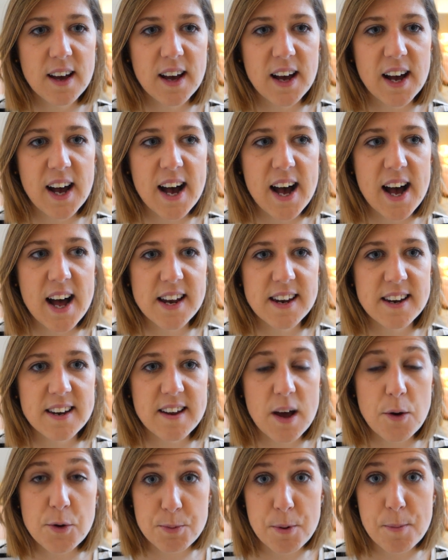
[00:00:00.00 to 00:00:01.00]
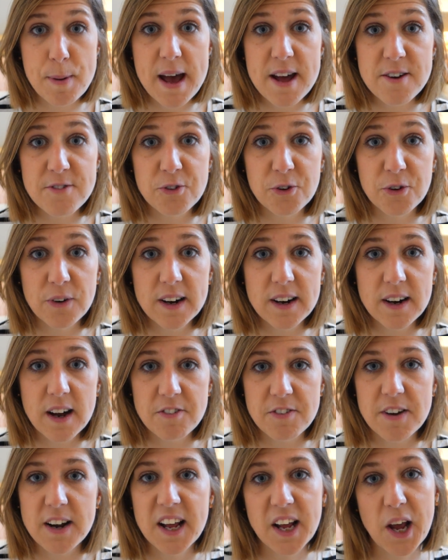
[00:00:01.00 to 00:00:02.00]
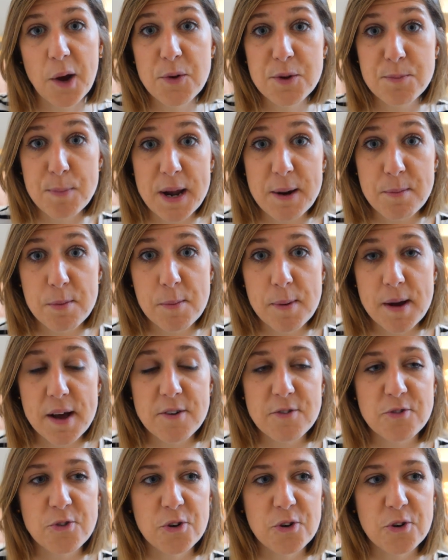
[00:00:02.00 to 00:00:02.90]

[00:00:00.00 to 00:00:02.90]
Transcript: And I was prepared for it, I felt like I was better prepared